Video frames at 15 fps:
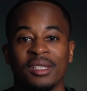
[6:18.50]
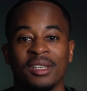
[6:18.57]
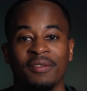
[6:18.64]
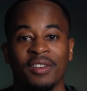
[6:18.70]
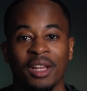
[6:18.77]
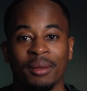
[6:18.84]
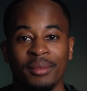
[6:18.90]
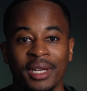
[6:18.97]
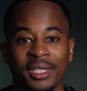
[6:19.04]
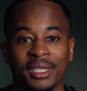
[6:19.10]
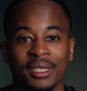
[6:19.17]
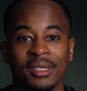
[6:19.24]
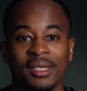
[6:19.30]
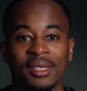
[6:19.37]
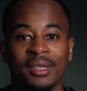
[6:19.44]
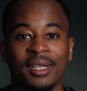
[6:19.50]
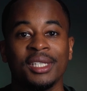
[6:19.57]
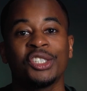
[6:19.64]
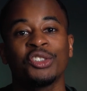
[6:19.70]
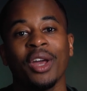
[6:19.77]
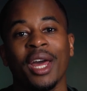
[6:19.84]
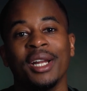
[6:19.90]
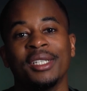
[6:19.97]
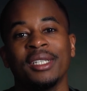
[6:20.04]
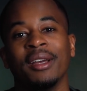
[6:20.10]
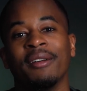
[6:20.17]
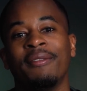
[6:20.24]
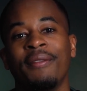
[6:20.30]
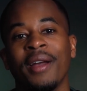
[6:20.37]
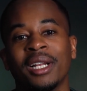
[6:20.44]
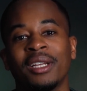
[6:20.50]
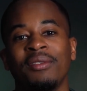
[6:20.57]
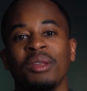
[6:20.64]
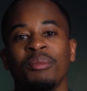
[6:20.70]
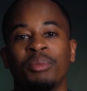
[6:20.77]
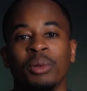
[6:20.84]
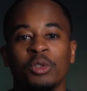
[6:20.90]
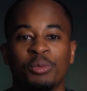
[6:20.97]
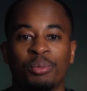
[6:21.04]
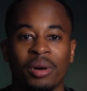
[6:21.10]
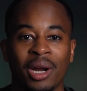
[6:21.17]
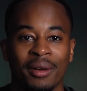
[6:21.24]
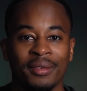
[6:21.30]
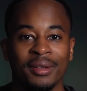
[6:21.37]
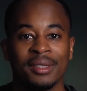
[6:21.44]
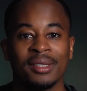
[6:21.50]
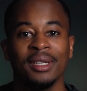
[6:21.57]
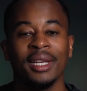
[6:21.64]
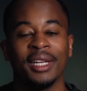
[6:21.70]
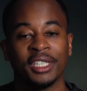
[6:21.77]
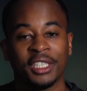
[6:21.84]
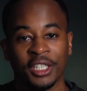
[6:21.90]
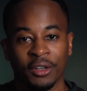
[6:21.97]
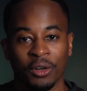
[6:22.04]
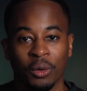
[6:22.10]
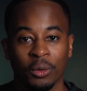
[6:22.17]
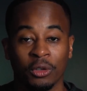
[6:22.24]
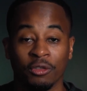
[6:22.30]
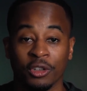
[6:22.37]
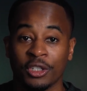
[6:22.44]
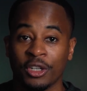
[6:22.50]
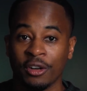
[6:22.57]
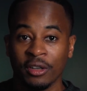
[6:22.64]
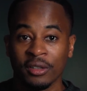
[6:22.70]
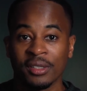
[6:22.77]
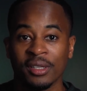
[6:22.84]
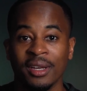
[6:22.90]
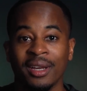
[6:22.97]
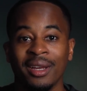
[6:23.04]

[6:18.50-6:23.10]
in developed nations, this strategy effectively boosts profits and shareholder returns.